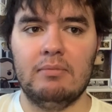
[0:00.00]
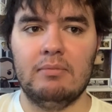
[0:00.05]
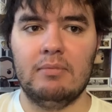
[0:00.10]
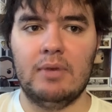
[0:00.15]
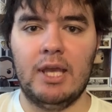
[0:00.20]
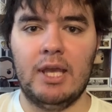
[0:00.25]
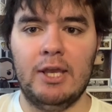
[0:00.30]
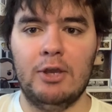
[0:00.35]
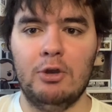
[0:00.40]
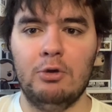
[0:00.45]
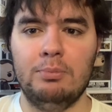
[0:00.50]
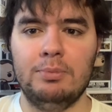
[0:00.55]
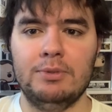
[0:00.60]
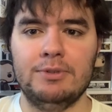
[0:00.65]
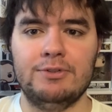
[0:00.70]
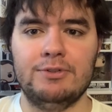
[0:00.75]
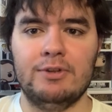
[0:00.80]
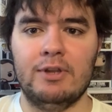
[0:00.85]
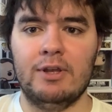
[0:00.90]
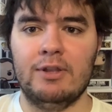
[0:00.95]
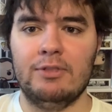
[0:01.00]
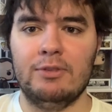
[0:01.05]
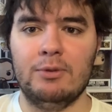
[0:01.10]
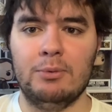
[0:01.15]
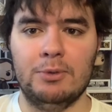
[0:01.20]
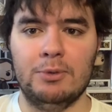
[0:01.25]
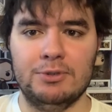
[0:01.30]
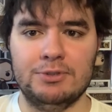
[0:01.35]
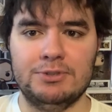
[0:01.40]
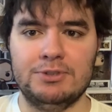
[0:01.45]
hope it's not the
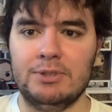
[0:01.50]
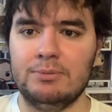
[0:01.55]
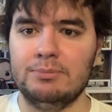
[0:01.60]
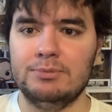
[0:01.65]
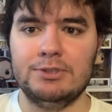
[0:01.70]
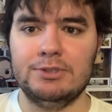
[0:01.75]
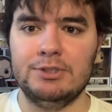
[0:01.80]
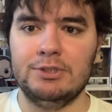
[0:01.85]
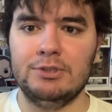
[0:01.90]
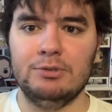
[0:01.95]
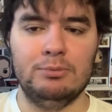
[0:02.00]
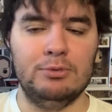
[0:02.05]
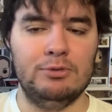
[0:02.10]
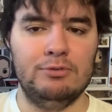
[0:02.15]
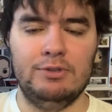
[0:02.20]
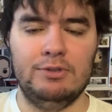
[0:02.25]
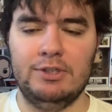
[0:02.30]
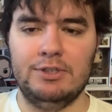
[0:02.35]
worst MCU movie,